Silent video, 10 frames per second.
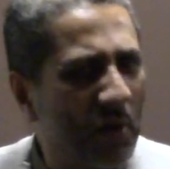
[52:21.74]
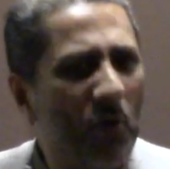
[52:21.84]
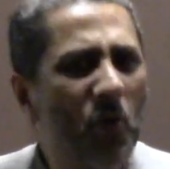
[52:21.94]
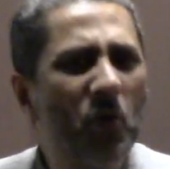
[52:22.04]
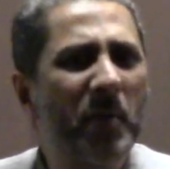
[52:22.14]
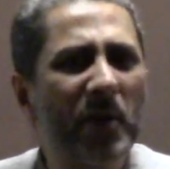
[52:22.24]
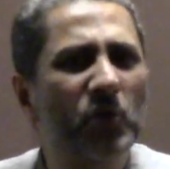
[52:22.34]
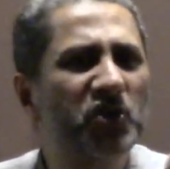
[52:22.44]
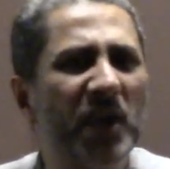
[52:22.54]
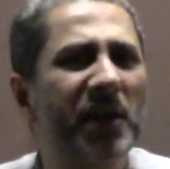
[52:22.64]
who may
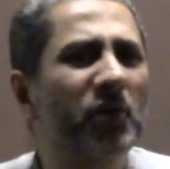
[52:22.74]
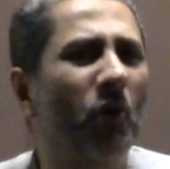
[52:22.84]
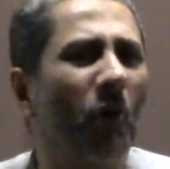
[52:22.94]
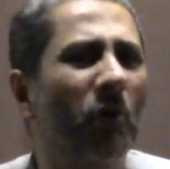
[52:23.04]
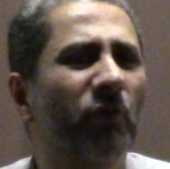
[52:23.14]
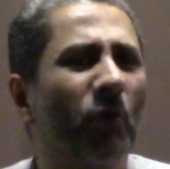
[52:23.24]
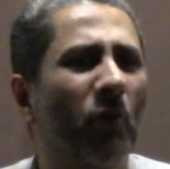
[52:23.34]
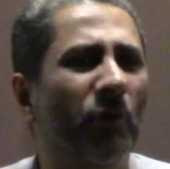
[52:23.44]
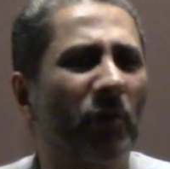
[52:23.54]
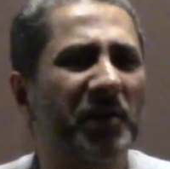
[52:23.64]
Hussein call
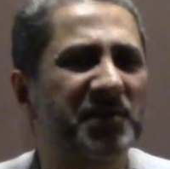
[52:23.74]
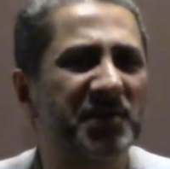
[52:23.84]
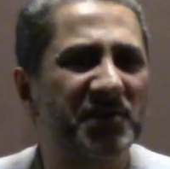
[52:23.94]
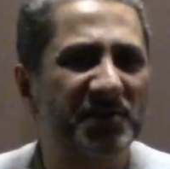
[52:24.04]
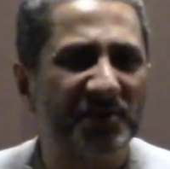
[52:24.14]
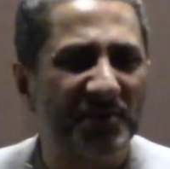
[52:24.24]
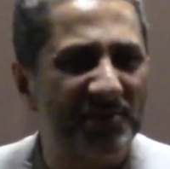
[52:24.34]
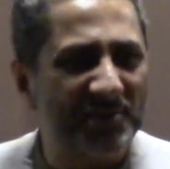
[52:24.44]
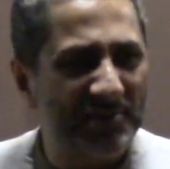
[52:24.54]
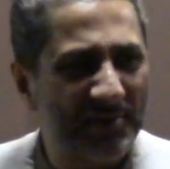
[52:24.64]
for for his
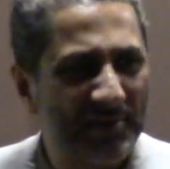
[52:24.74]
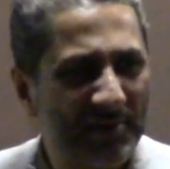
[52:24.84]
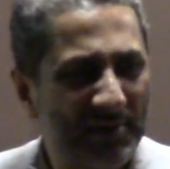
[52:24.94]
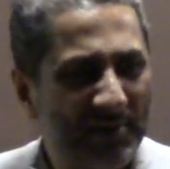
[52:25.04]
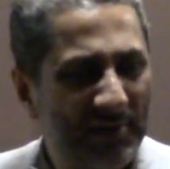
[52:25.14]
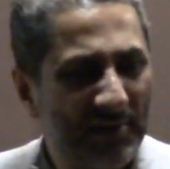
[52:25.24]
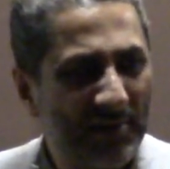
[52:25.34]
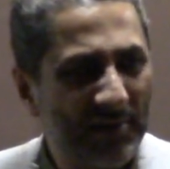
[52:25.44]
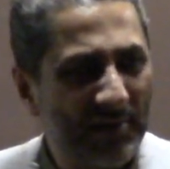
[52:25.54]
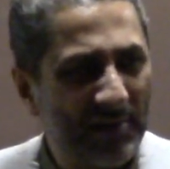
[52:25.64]
assistance?
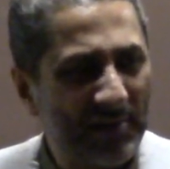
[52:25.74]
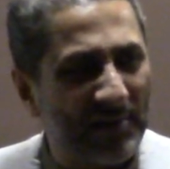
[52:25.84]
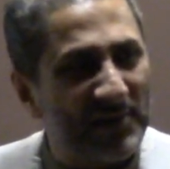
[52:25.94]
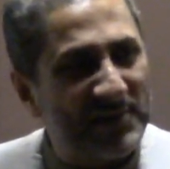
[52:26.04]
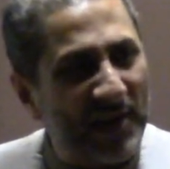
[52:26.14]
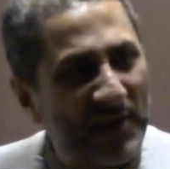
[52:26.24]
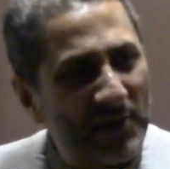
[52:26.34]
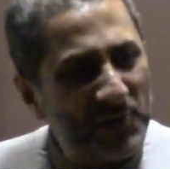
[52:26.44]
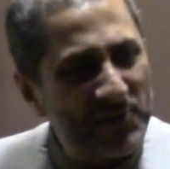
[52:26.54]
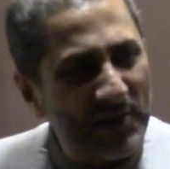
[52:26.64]

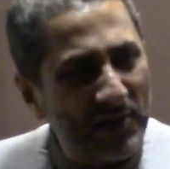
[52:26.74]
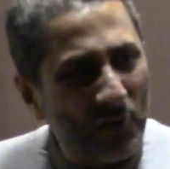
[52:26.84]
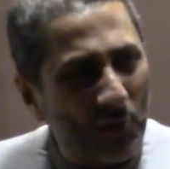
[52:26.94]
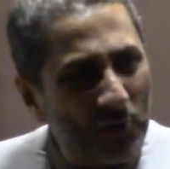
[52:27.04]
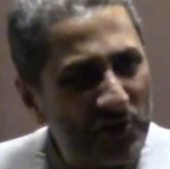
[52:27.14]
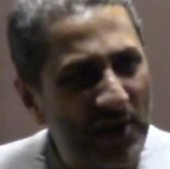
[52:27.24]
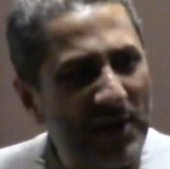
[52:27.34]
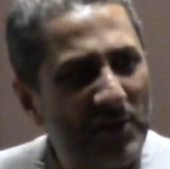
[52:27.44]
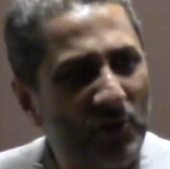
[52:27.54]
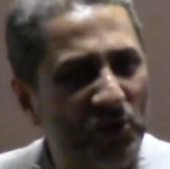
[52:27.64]
Zainab said, Oh
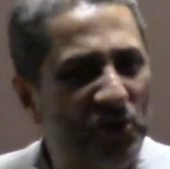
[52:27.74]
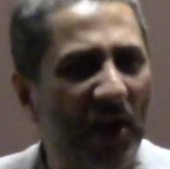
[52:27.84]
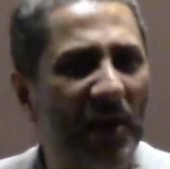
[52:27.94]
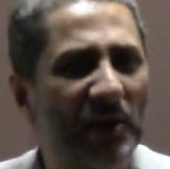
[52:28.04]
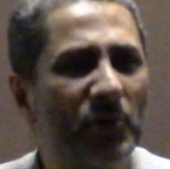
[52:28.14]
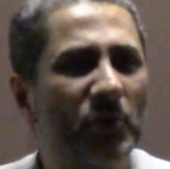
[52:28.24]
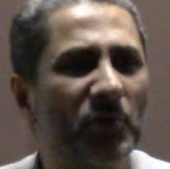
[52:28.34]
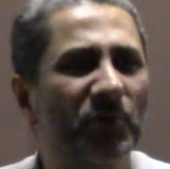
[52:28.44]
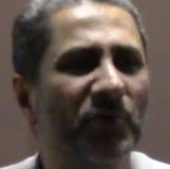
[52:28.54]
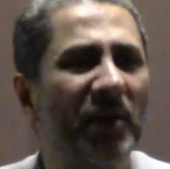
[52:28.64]
Hussein, your childhood
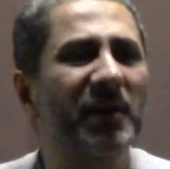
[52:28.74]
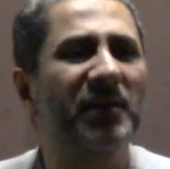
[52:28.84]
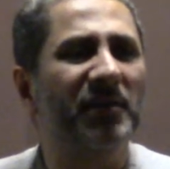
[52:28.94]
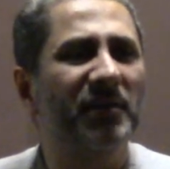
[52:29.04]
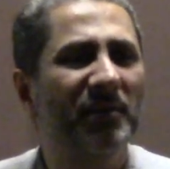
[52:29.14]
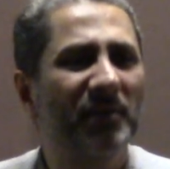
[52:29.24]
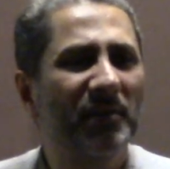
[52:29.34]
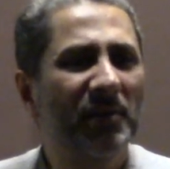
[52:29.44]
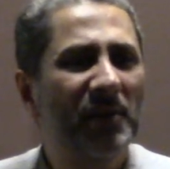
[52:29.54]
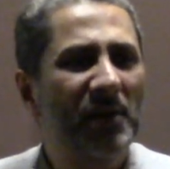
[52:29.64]
friend
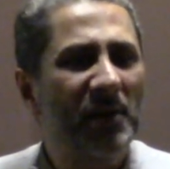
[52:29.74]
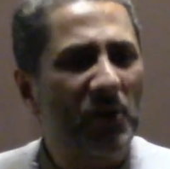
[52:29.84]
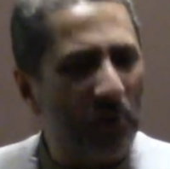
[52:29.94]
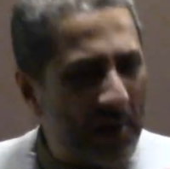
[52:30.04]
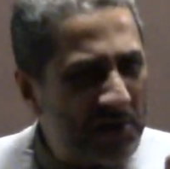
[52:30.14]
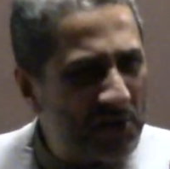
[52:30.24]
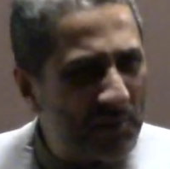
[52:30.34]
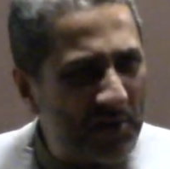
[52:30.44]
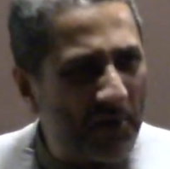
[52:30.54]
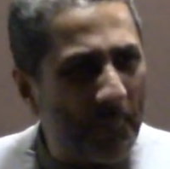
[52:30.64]
your
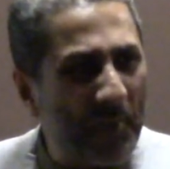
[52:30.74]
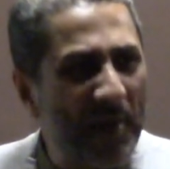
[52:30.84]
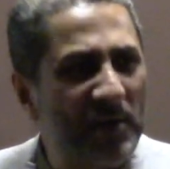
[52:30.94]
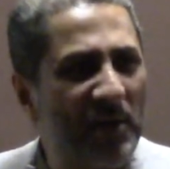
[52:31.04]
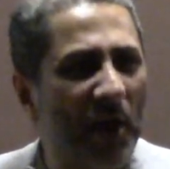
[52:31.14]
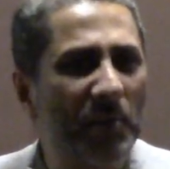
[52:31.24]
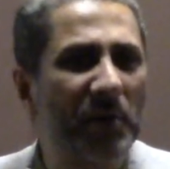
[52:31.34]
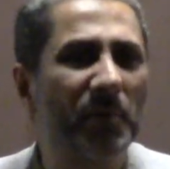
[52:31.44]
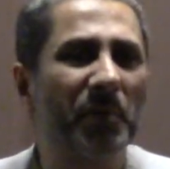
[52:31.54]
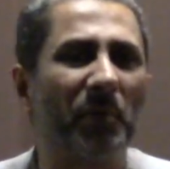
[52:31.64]
intimate companion
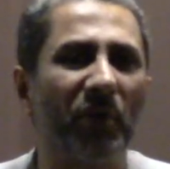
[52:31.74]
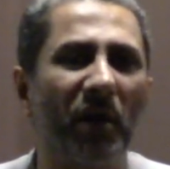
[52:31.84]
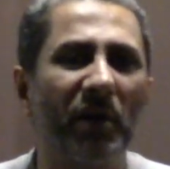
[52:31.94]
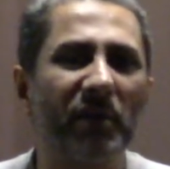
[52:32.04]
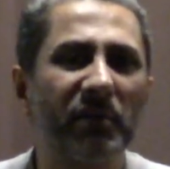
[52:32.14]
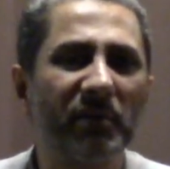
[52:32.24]
Habib ibn Khudayr.